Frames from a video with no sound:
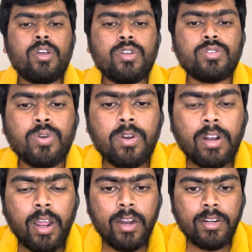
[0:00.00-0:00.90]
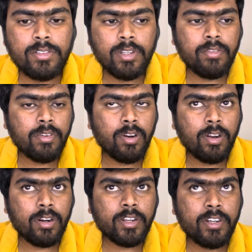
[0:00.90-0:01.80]
So client server
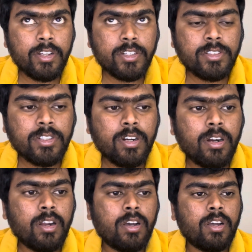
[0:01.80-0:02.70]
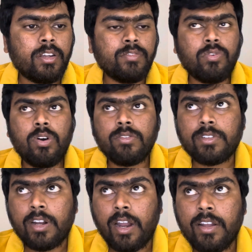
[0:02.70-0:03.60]
architecture involves
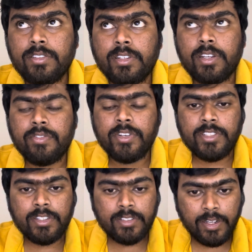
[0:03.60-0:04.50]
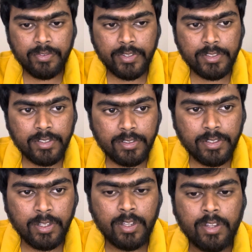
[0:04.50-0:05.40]
clients requesting services
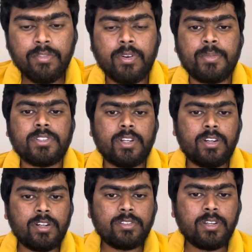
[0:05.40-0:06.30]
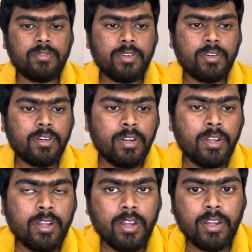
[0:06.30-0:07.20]
from a central server,
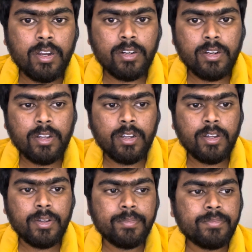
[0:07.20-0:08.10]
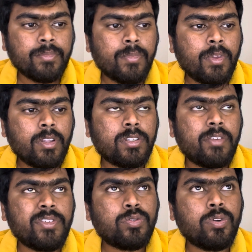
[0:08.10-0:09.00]
and
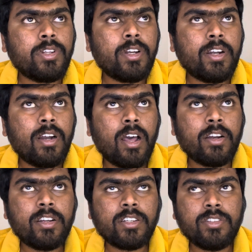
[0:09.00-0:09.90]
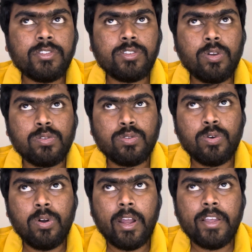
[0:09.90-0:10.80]
service oriented architecture, which is also
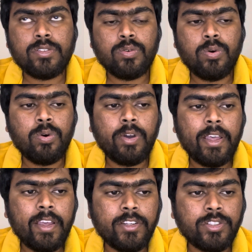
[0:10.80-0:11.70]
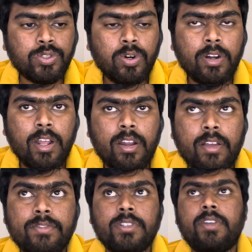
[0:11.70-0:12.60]
called SOA in short,
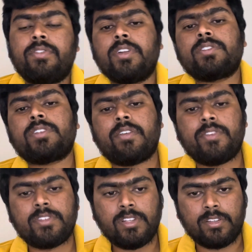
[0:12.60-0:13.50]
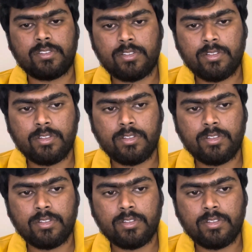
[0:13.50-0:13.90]
allows different services